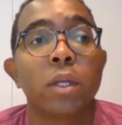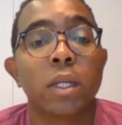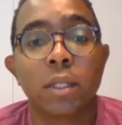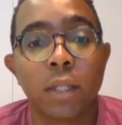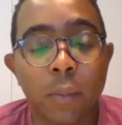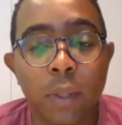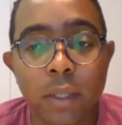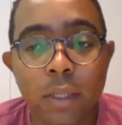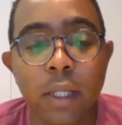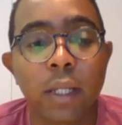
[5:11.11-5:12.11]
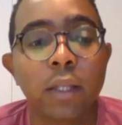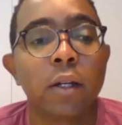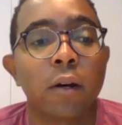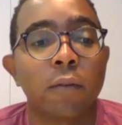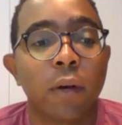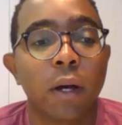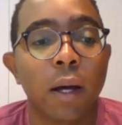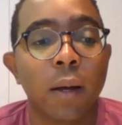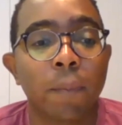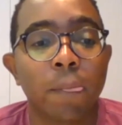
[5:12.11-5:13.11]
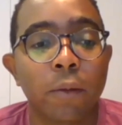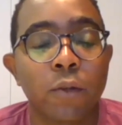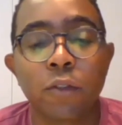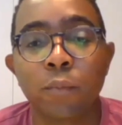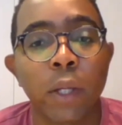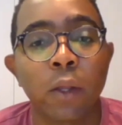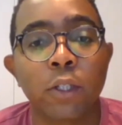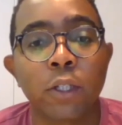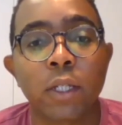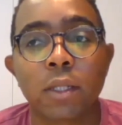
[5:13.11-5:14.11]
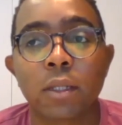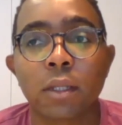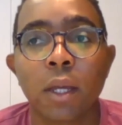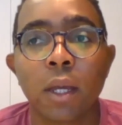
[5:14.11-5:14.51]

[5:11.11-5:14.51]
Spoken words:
is enabling the scaling of the use of biologics.